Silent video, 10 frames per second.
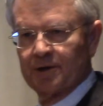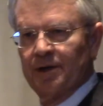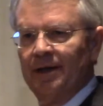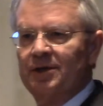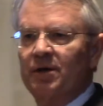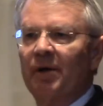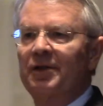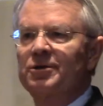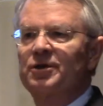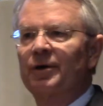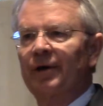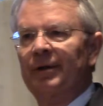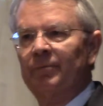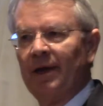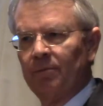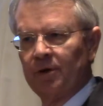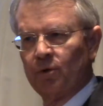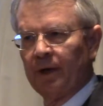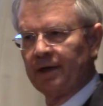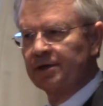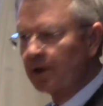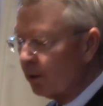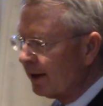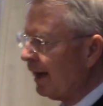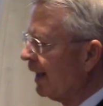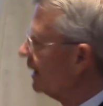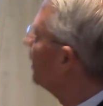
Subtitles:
and then some others that are in between. So again,